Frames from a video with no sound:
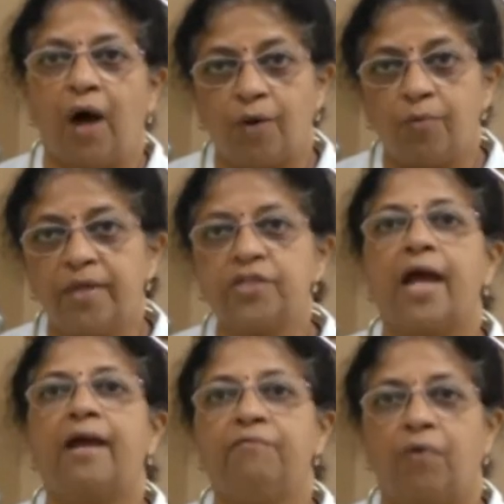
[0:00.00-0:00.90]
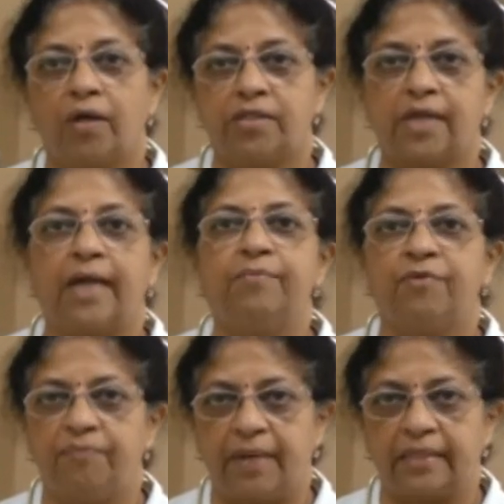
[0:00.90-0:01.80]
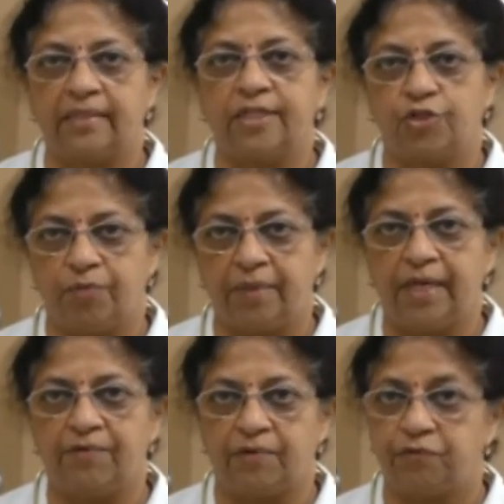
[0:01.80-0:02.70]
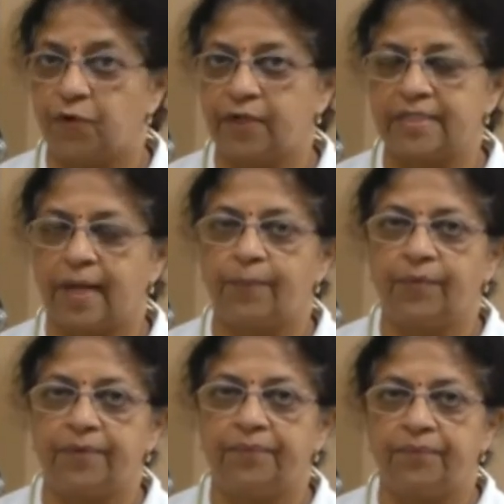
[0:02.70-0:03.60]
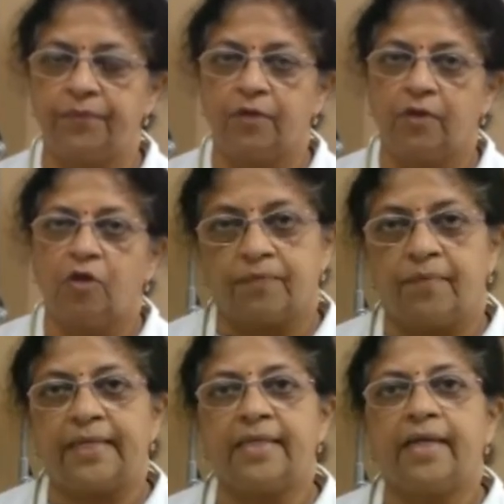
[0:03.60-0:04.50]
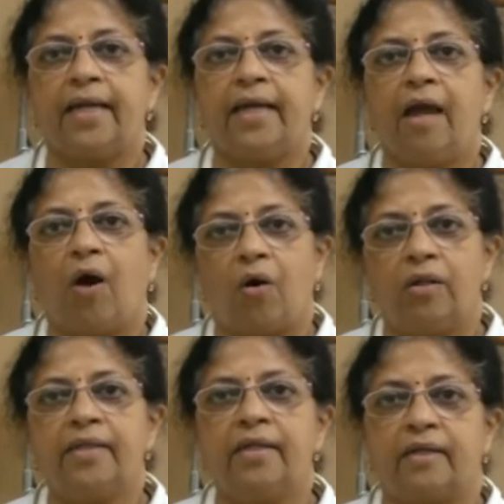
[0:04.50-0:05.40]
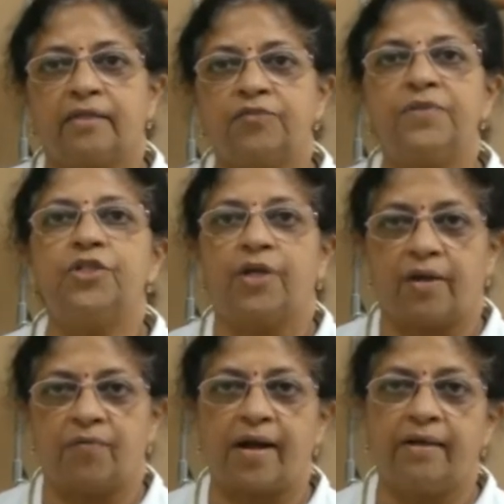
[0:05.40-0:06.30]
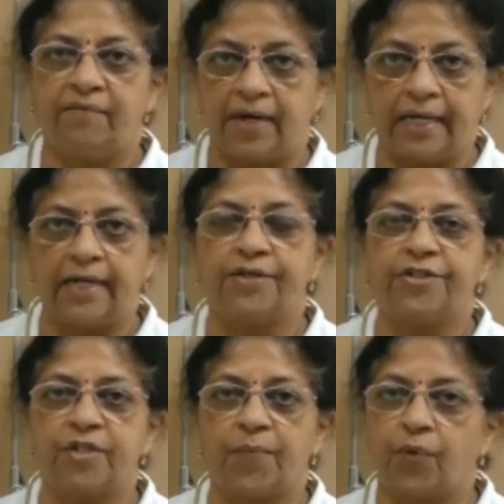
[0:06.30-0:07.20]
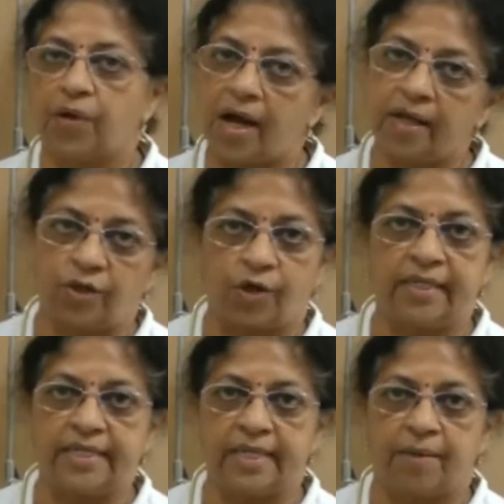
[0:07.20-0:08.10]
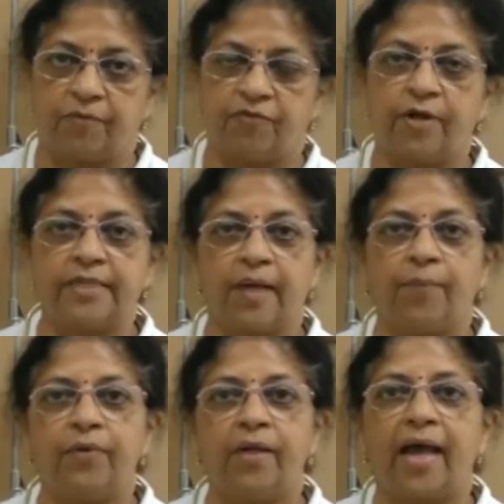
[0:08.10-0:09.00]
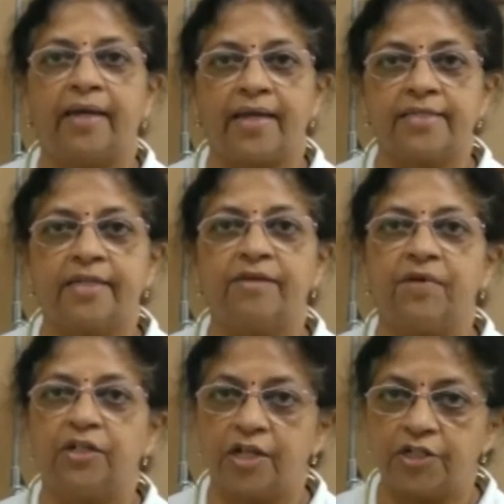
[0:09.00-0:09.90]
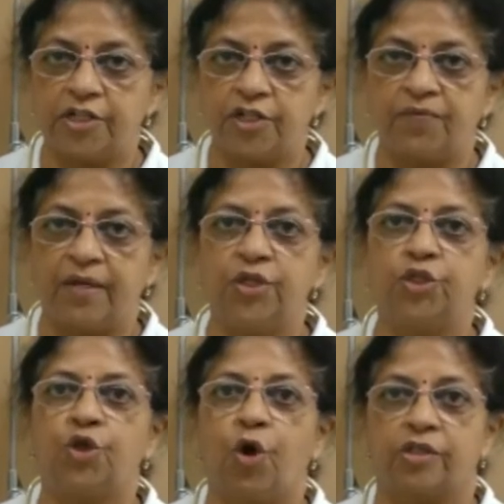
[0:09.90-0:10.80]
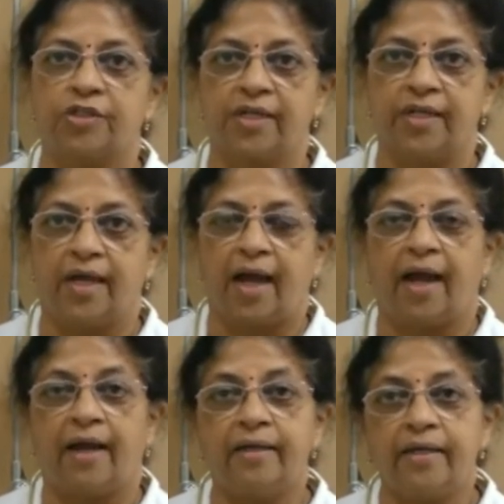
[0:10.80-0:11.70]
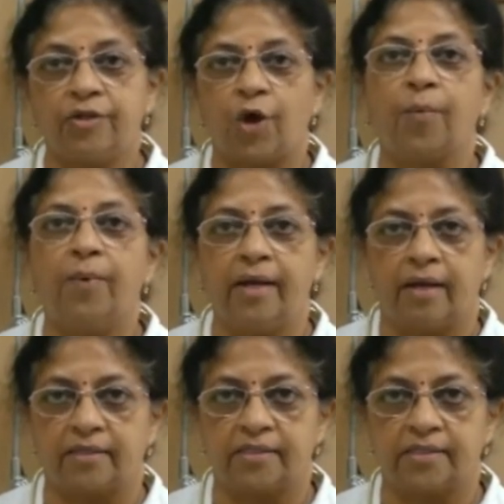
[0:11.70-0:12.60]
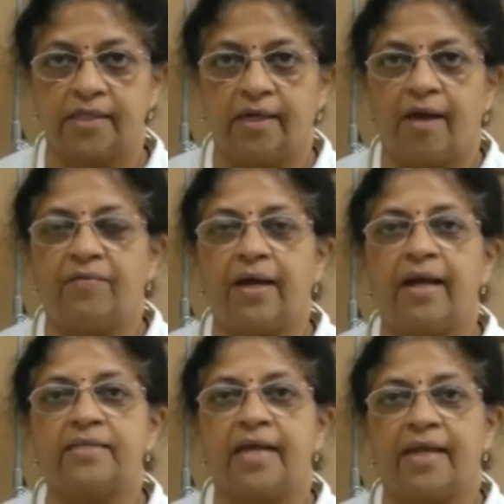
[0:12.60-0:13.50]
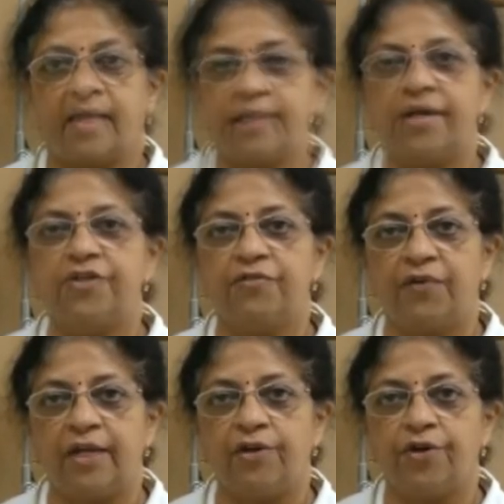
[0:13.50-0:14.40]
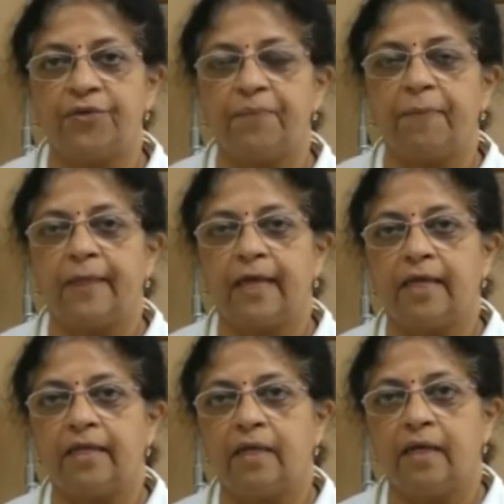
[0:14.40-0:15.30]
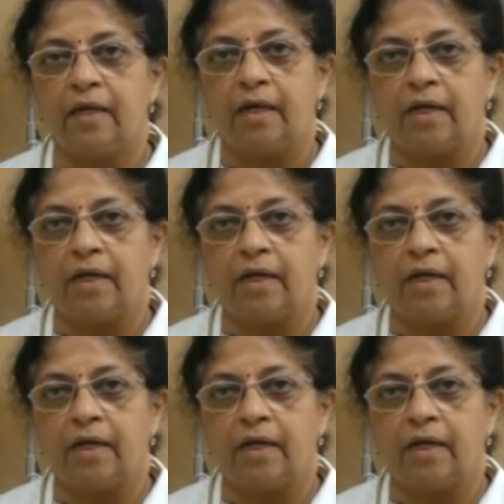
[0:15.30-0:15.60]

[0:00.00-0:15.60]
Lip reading: how much and what type of breath is to be given, for example. Basically, all the lungs which require ventilatory support are not the same. For example, anesthetic ventilation is very short and in normal lungs, whereas respiratory failure in